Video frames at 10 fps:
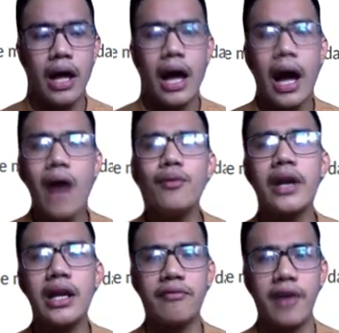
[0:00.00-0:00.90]
how
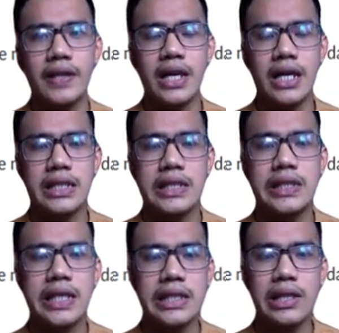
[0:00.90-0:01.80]
relevant is
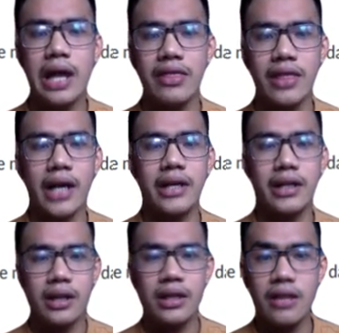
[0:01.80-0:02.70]
the standard
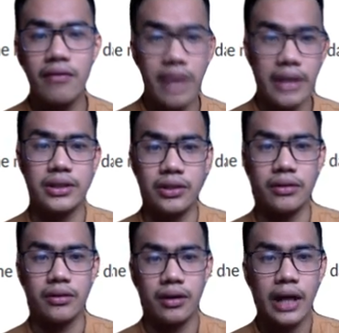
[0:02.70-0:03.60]
deviation.
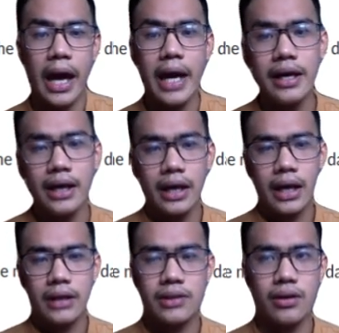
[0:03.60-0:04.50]
Okay,
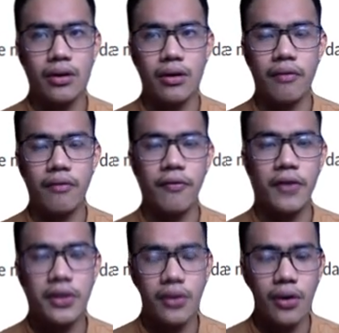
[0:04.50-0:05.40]
so for
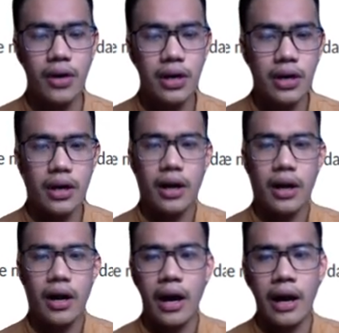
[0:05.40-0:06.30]
your
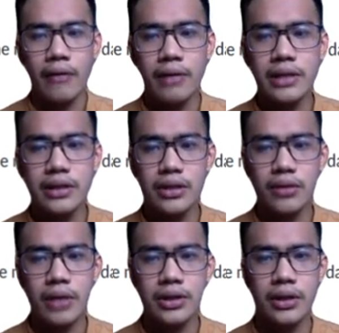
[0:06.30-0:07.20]
research
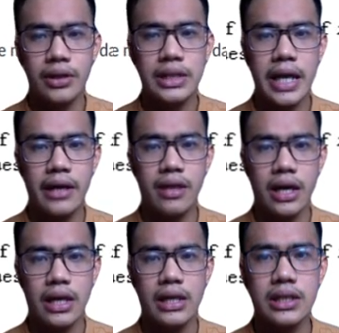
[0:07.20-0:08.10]
questions like
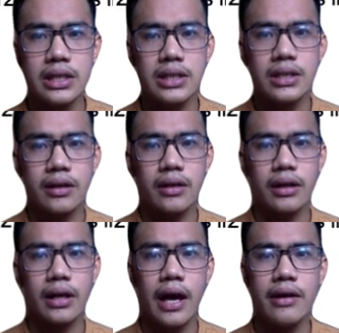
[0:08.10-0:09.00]
this,
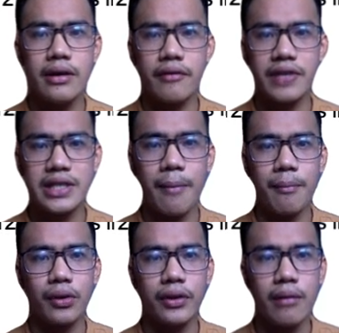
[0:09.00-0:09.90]
okay, for
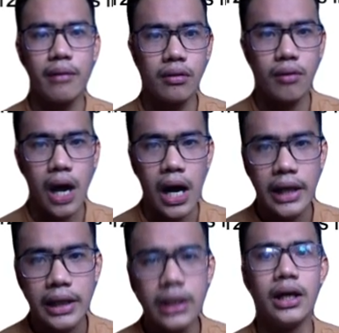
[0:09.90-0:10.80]
example, number 1,